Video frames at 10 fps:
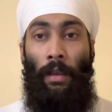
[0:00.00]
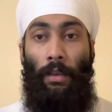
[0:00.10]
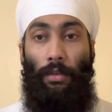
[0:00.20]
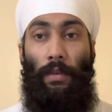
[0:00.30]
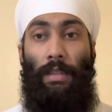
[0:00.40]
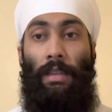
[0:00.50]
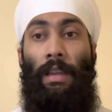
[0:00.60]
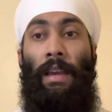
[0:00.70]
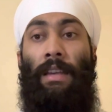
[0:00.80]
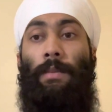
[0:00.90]
So
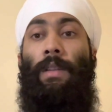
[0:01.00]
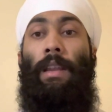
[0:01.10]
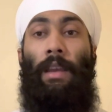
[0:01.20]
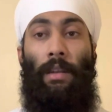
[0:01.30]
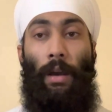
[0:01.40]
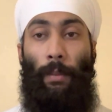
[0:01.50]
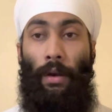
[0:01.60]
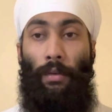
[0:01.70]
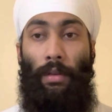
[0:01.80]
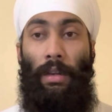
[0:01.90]
firstly, I explain
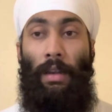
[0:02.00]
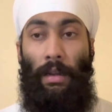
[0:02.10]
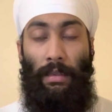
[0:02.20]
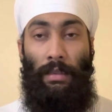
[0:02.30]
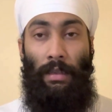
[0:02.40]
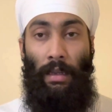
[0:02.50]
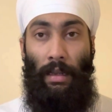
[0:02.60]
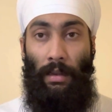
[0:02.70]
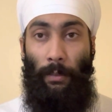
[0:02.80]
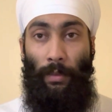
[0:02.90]
about the Tata Steel
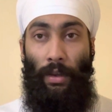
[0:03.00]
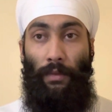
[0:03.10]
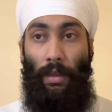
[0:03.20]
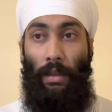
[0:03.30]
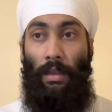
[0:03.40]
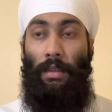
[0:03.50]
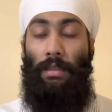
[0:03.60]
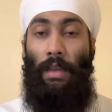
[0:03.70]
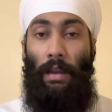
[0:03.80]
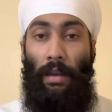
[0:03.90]
company where the
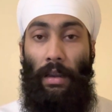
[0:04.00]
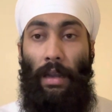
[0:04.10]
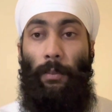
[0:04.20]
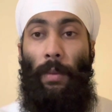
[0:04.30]
Hisarna get